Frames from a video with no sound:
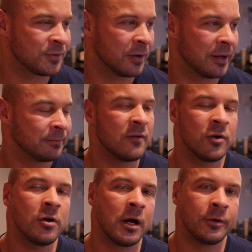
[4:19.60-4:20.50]
way, if
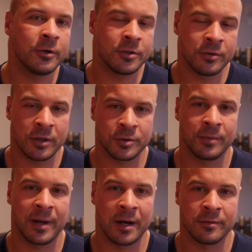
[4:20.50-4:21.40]
you're under 200
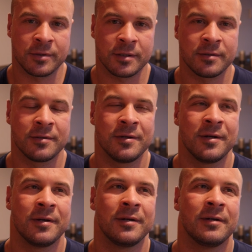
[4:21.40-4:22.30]
pounds,
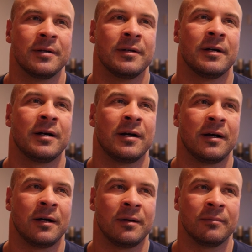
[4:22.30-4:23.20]

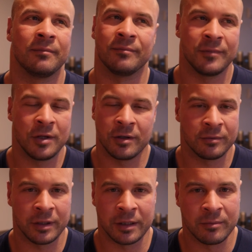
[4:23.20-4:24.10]
you don't
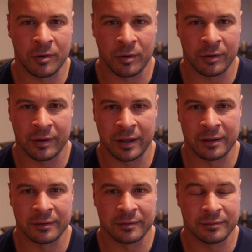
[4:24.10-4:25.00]
need more
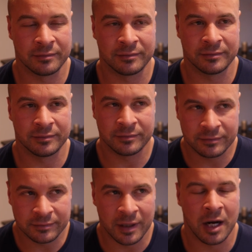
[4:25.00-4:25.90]
than
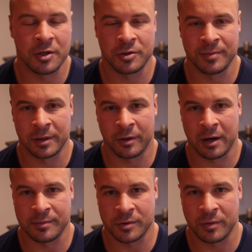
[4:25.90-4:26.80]
100
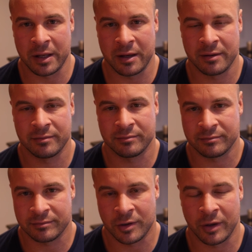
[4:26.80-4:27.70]
milligrams a week,
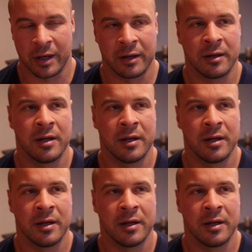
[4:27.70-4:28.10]
okay?